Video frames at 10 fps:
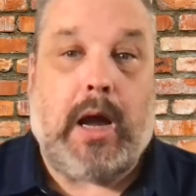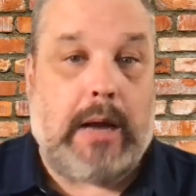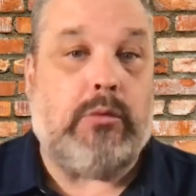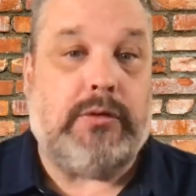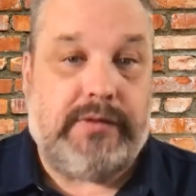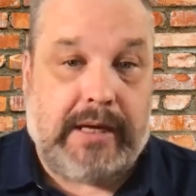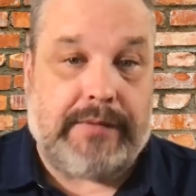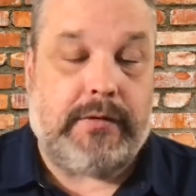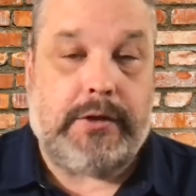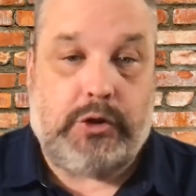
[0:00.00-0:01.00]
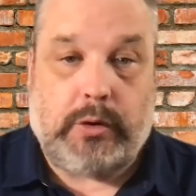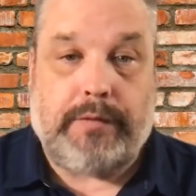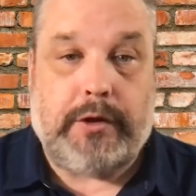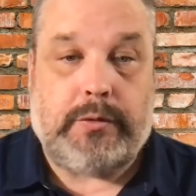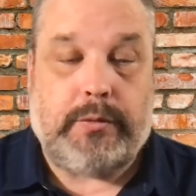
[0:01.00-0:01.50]
I will definitely joint
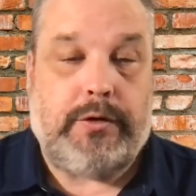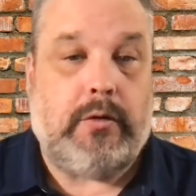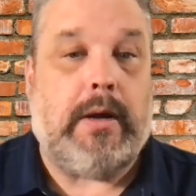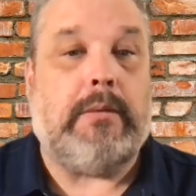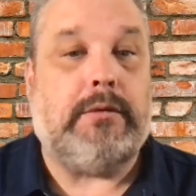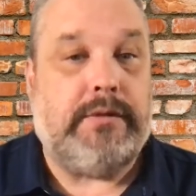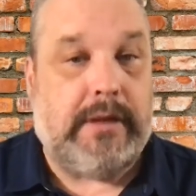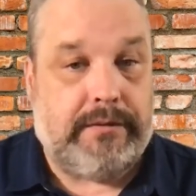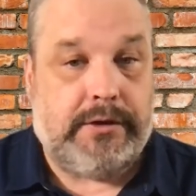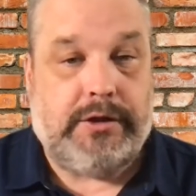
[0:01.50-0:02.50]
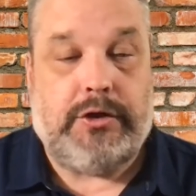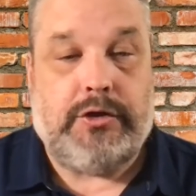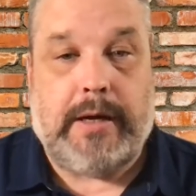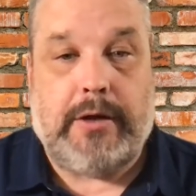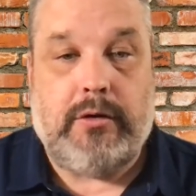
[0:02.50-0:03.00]
venture with you. I will definitely teach
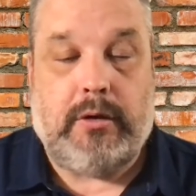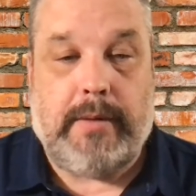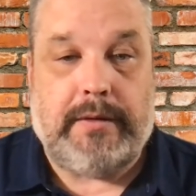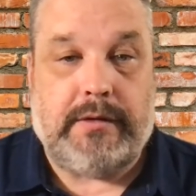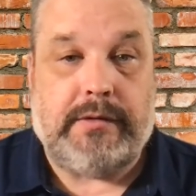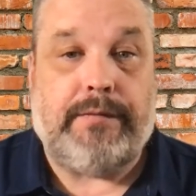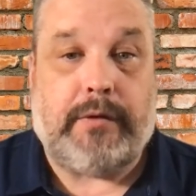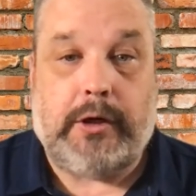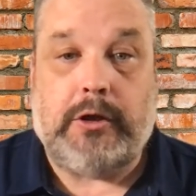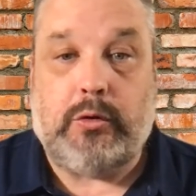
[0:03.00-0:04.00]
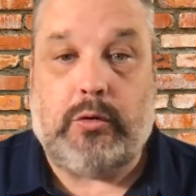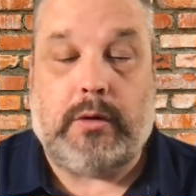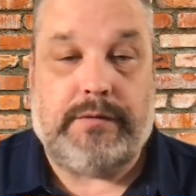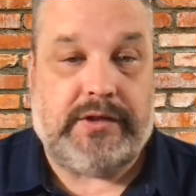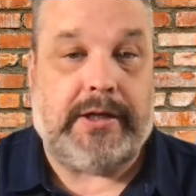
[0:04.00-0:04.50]
you how you can make this a very
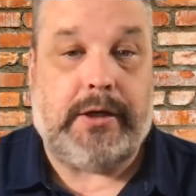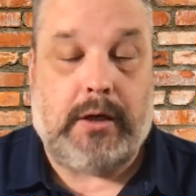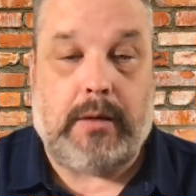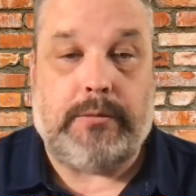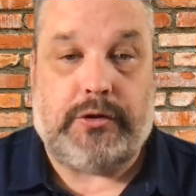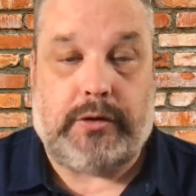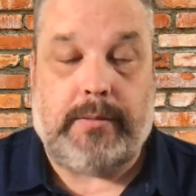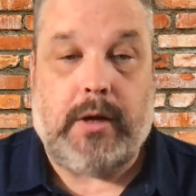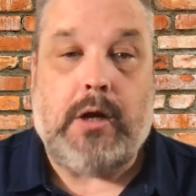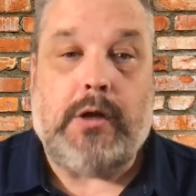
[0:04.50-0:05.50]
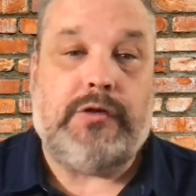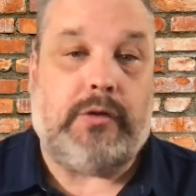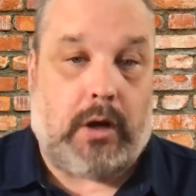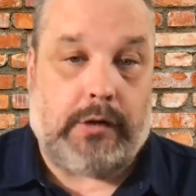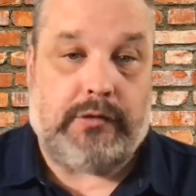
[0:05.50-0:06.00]
lucrative second income stream. So
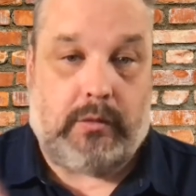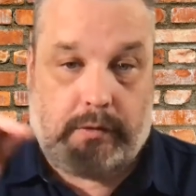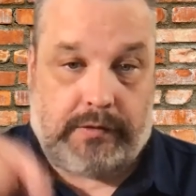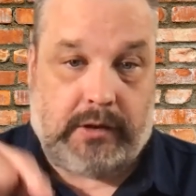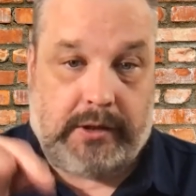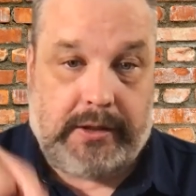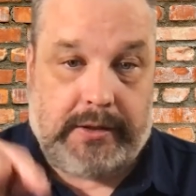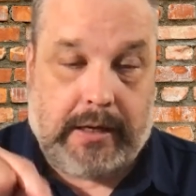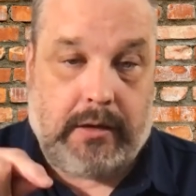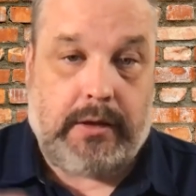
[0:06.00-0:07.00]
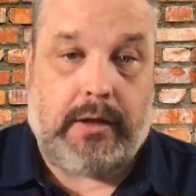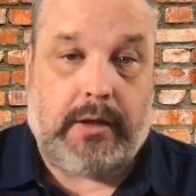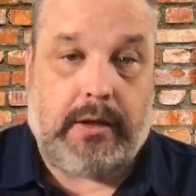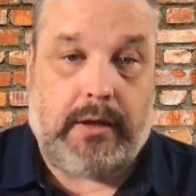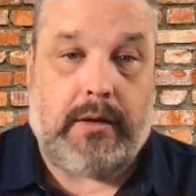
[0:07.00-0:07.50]
also, there's a link
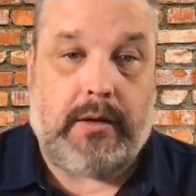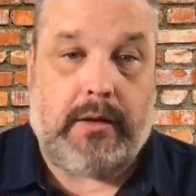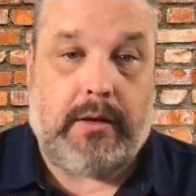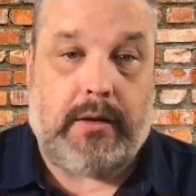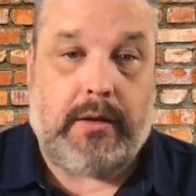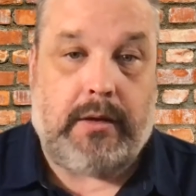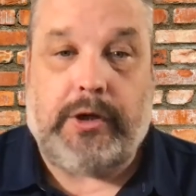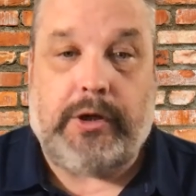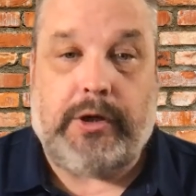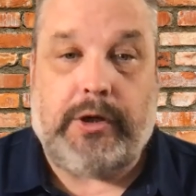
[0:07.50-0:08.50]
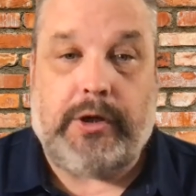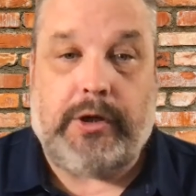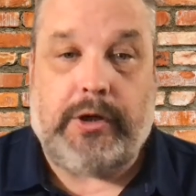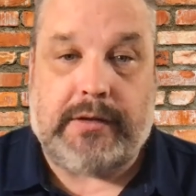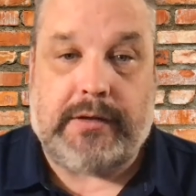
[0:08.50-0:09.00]
down below. Reach out to me, and we
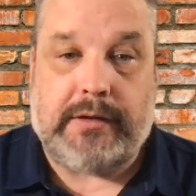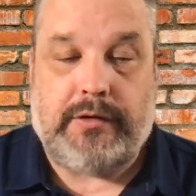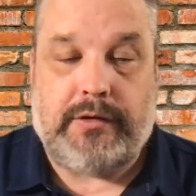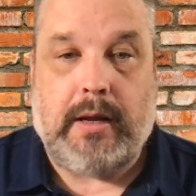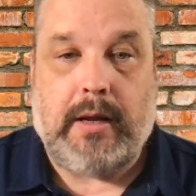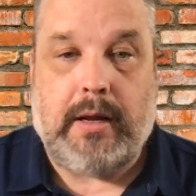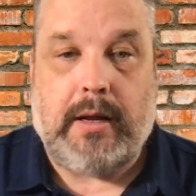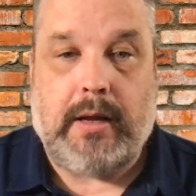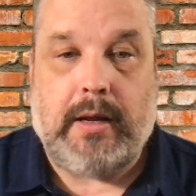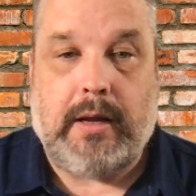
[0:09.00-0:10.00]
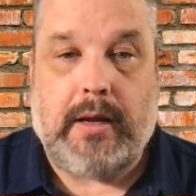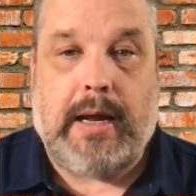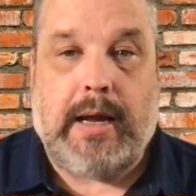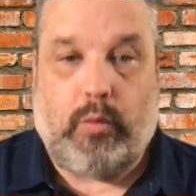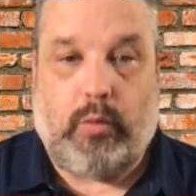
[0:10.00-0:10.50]
can talk about how we can work
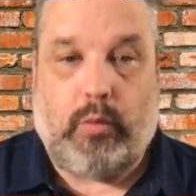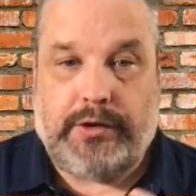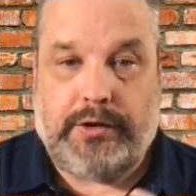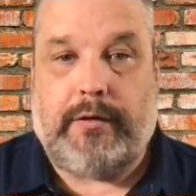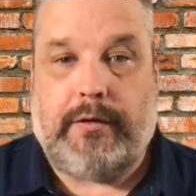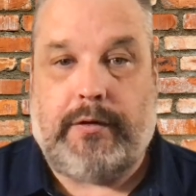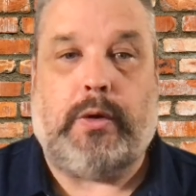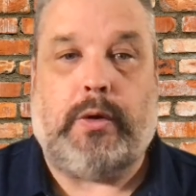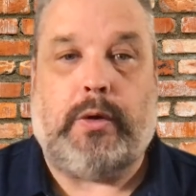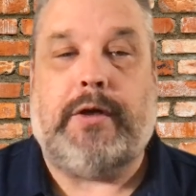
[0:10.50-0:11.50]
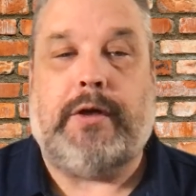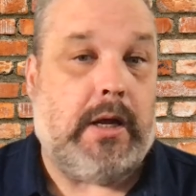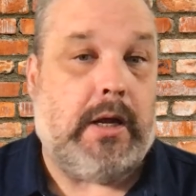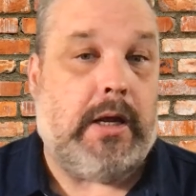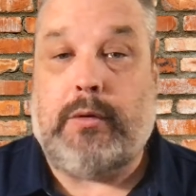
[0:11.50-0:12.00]
together in joint venture. And if
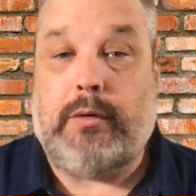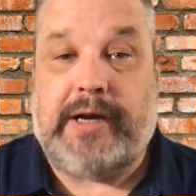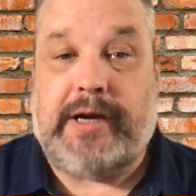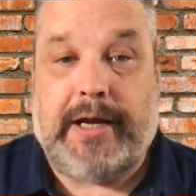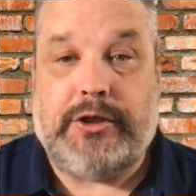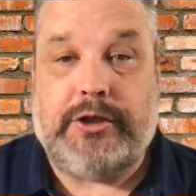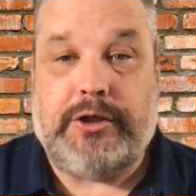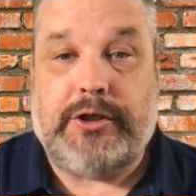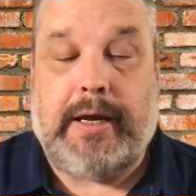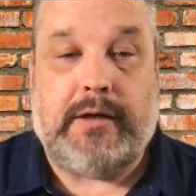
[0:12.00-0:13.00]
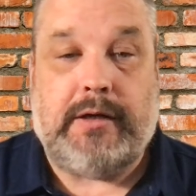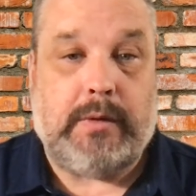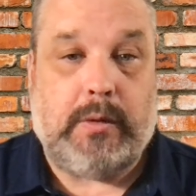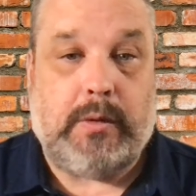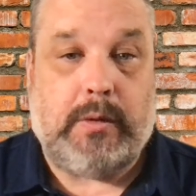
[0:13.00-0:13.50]
you're a real estate agent and
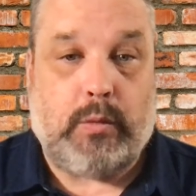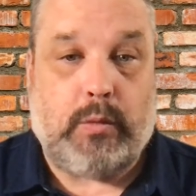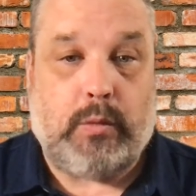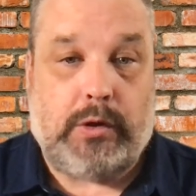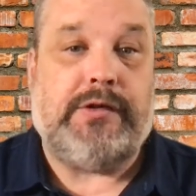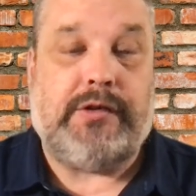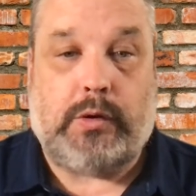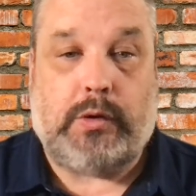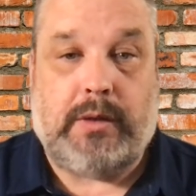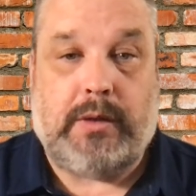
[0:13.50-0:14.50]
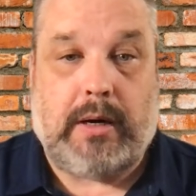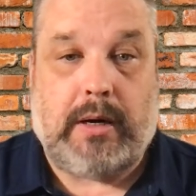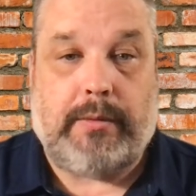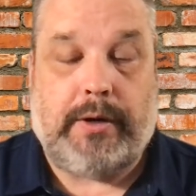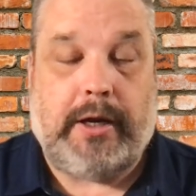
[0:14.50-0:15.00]
someone wants you to list their short sale
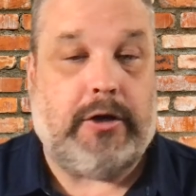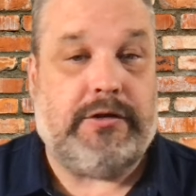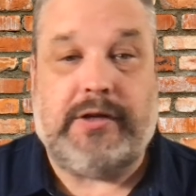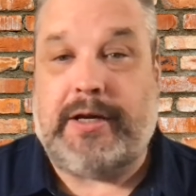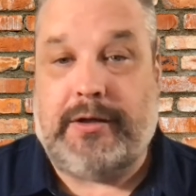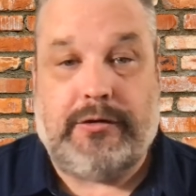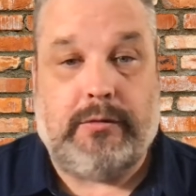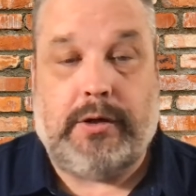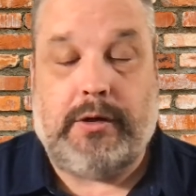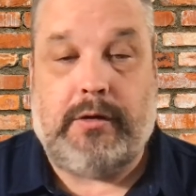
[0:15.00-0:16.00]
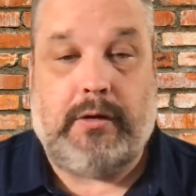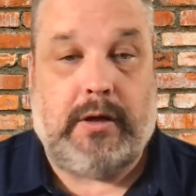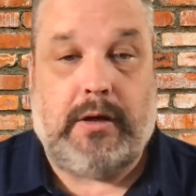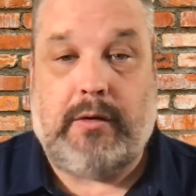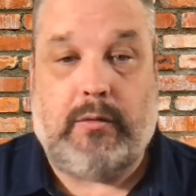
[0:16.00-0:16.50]
property and you're just not into it,
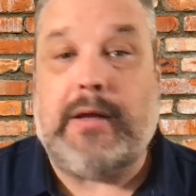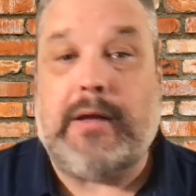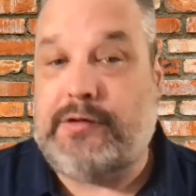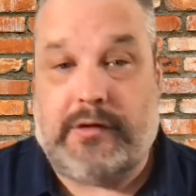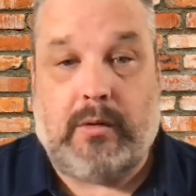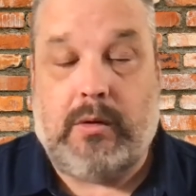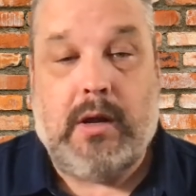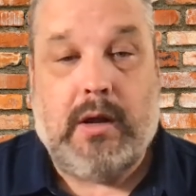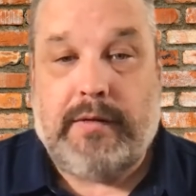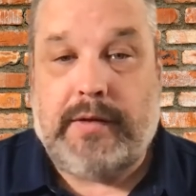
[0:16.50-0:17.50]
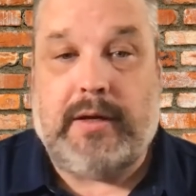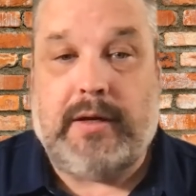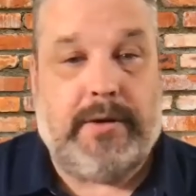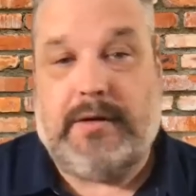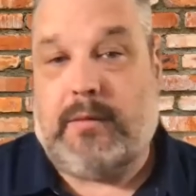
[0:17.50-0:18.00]
and rightly so, they can
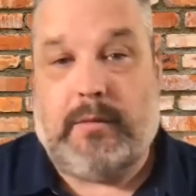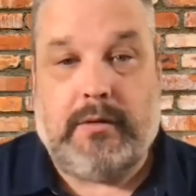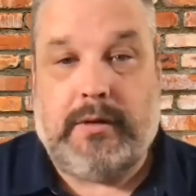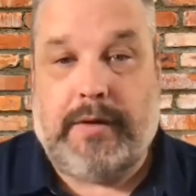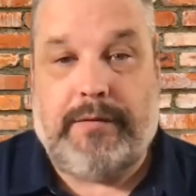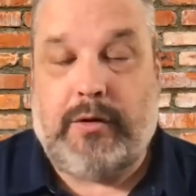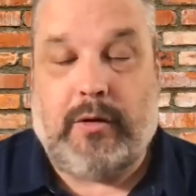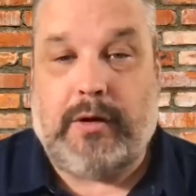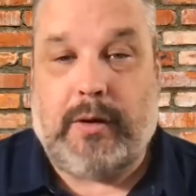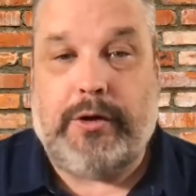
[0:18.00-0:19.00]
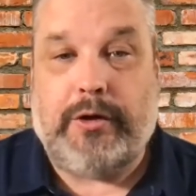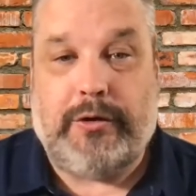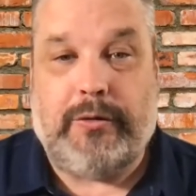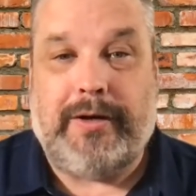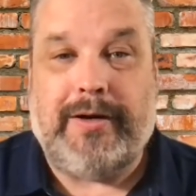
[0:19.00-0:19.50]
be terrible if you don't know what you're
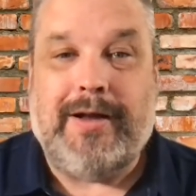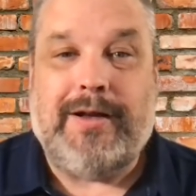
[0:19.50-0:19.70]
doing.